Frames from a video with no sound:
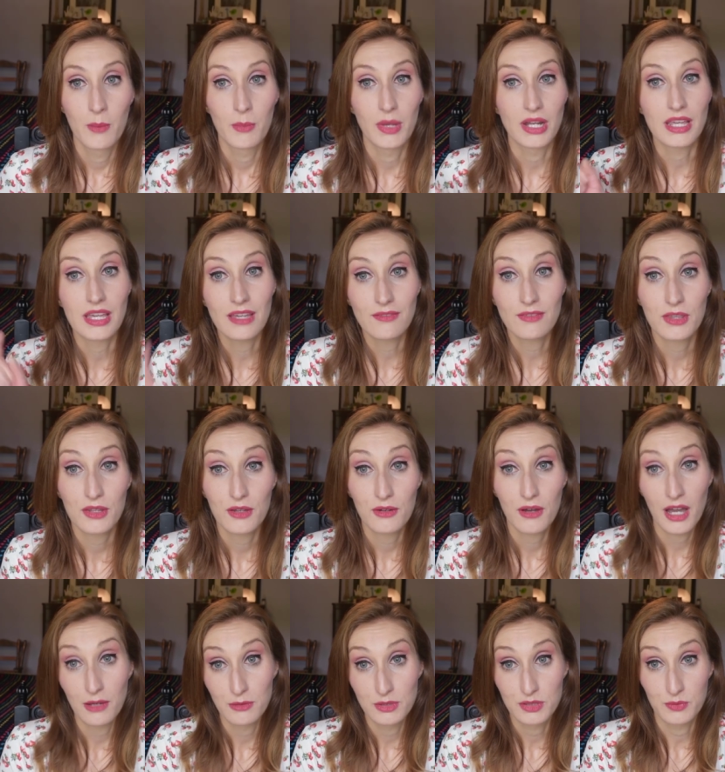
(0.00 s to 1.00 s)
But even though
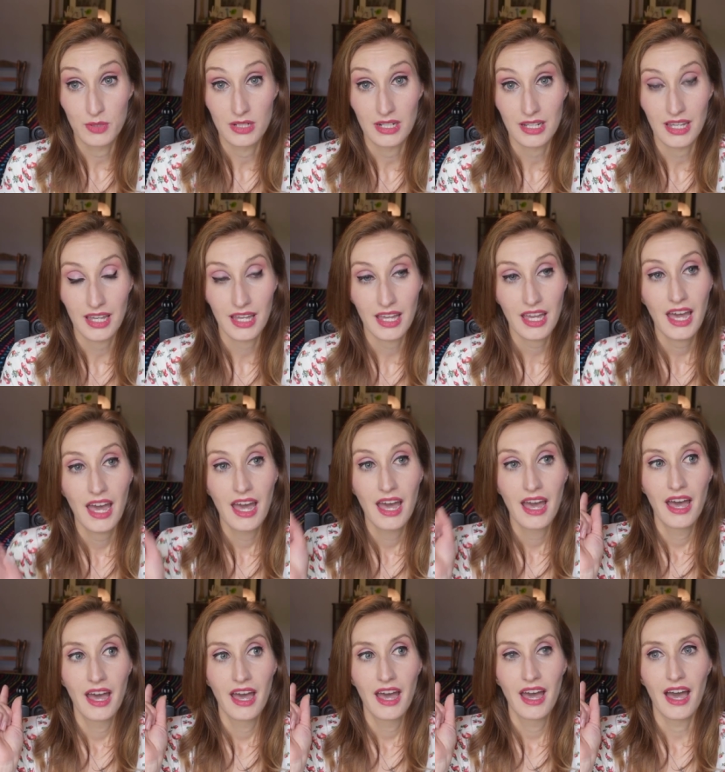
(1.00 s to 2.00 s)
I was working,
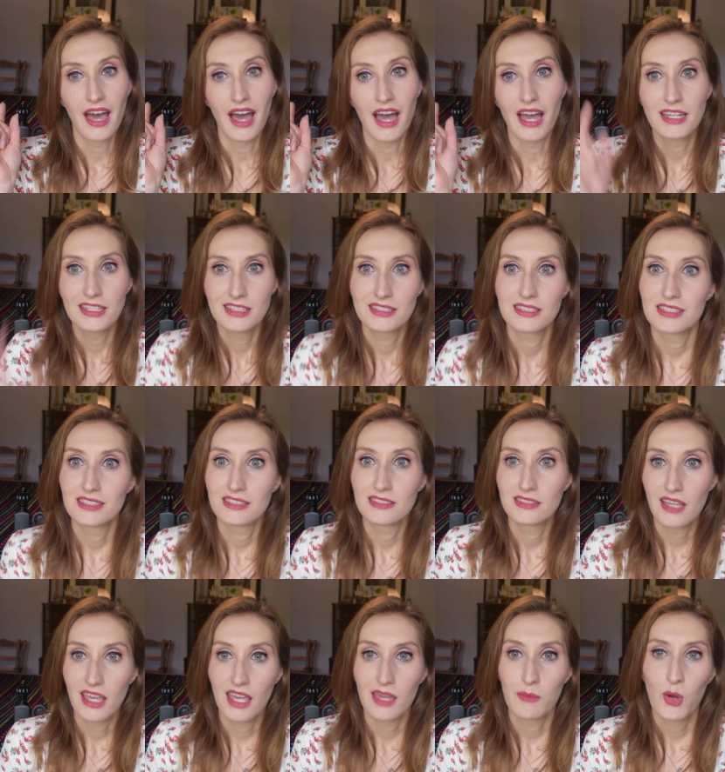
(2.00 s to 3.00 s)
I
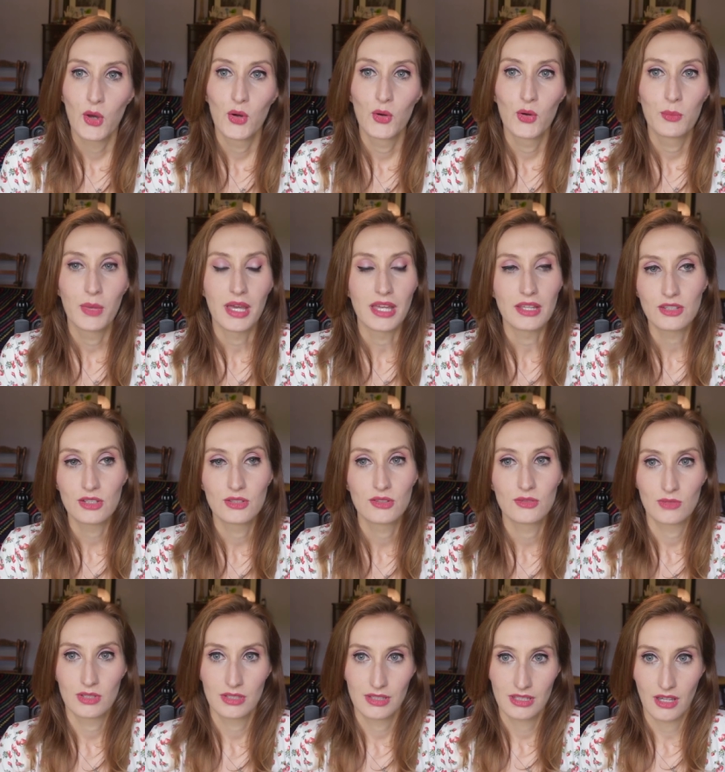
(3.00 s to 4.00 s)
still came home and
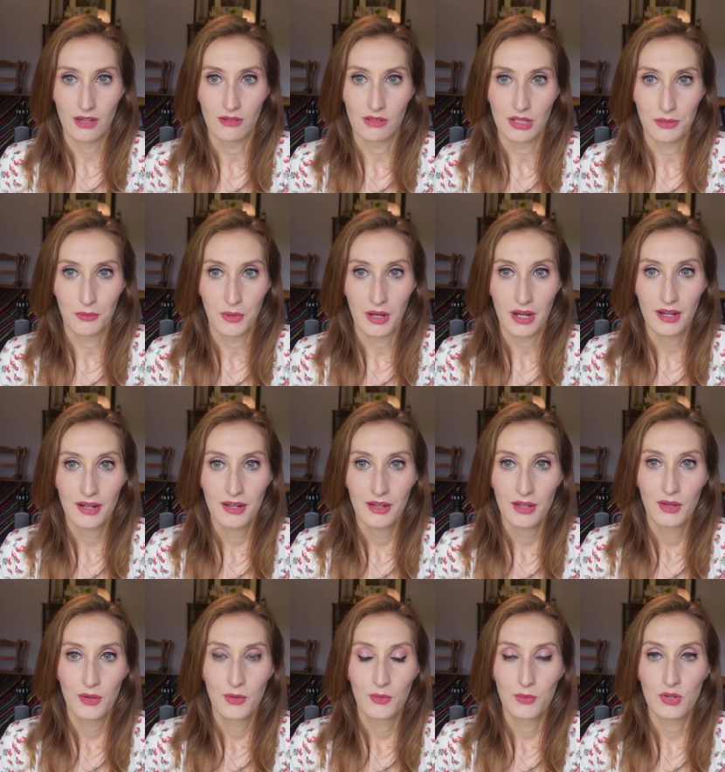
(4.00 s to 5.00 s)
couldn't really go anywhere,
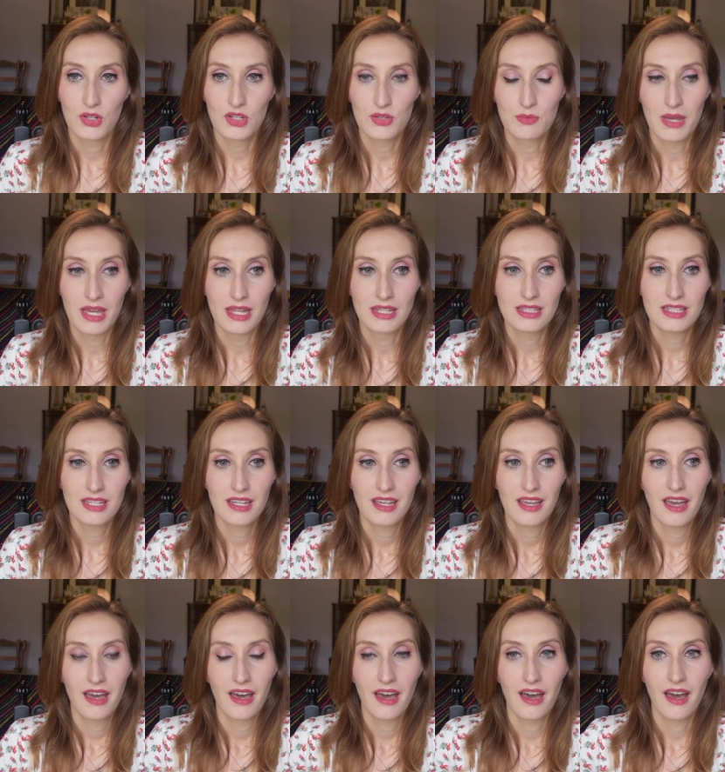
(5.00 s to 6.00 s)
which meant
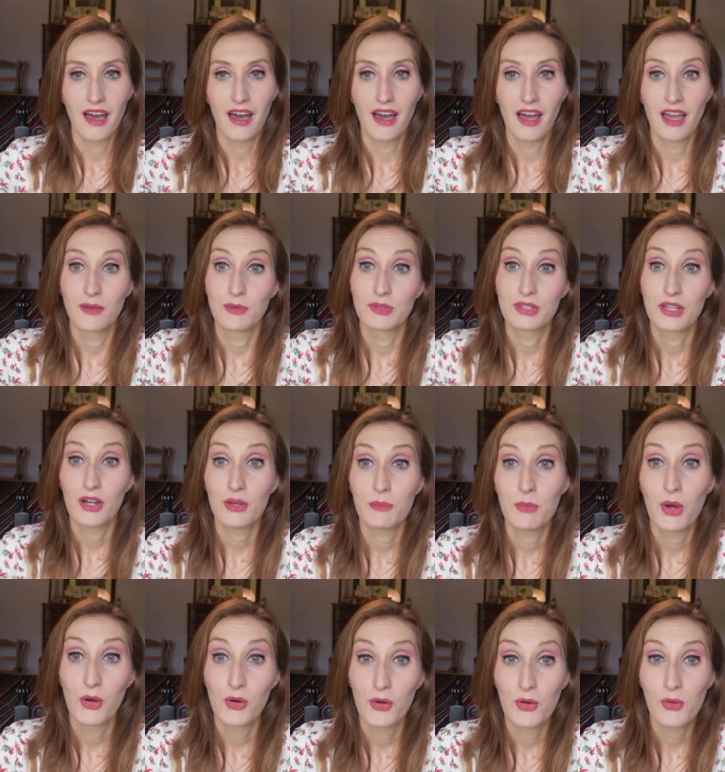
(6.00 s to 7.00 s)
I would
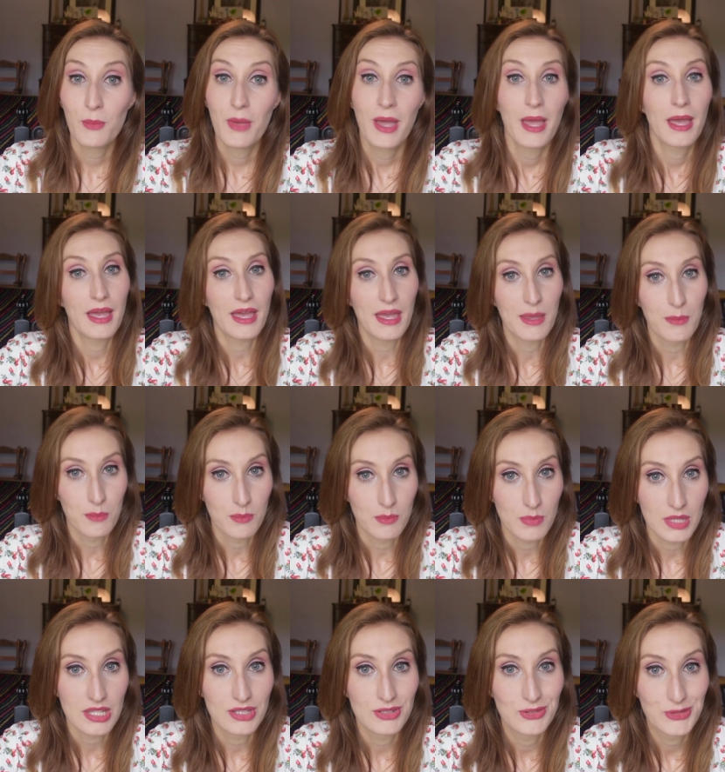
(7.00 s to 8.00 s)
come home and
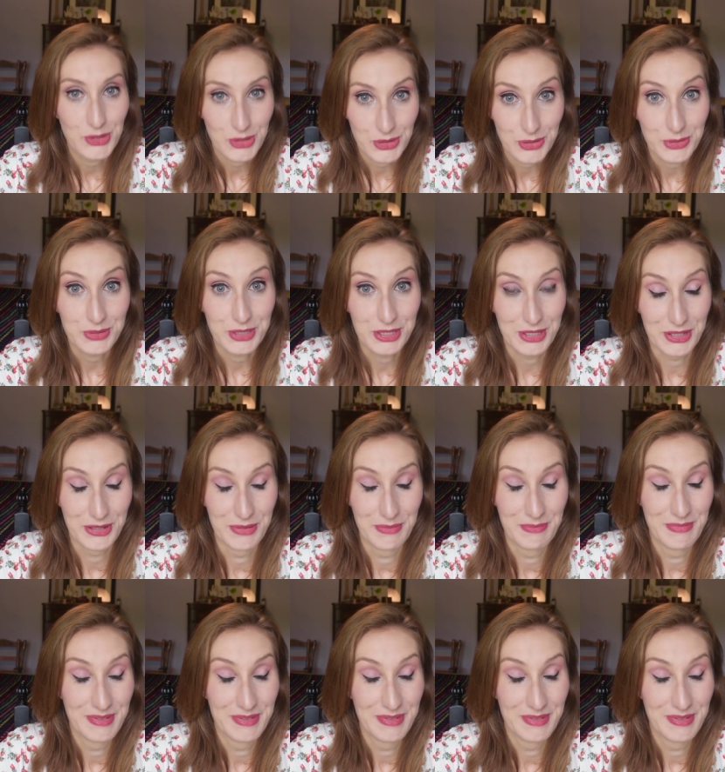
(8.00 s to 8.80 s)
binge YouTube.